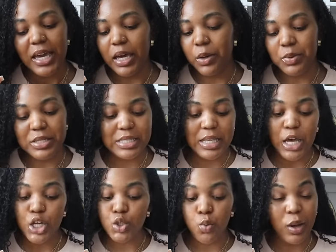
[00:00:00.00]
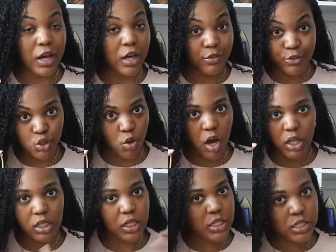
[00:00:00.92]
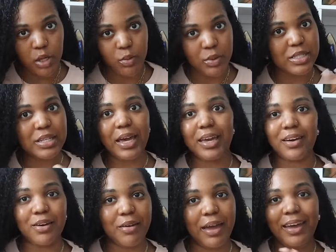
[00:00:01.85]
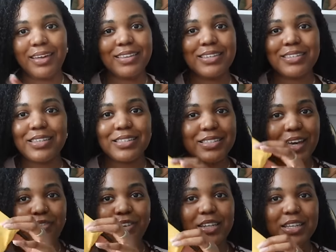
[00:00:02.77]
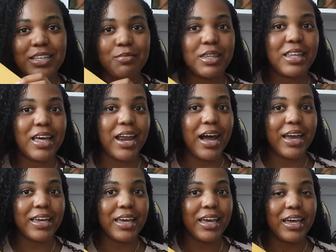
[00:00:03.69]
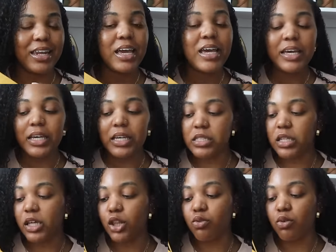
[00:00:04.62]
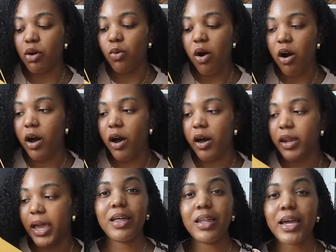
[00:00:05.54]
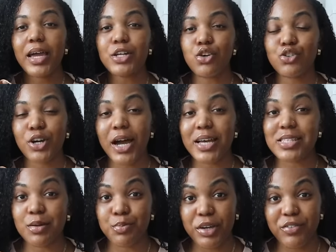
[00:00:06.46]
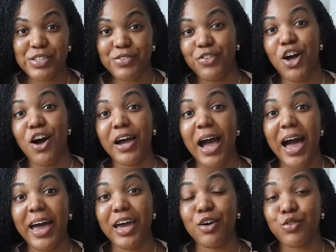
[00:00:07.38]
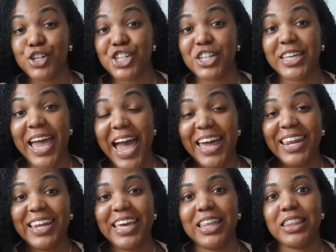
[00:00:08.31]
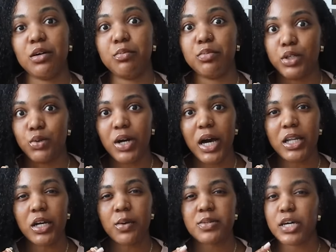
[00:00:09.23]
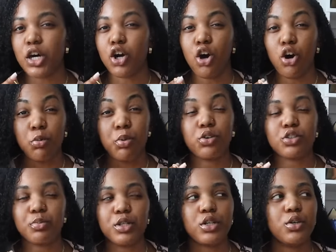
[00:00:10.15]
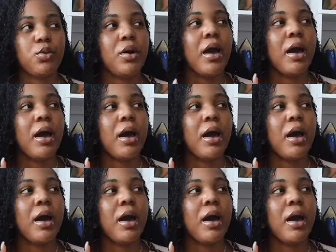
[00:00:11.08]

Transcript: it was $12, so it's like, okay, this is definitely something that I can easily throw on. Like I told you guys in the previous vlog, I originally had it in the blue color. It was like a cobalt blue,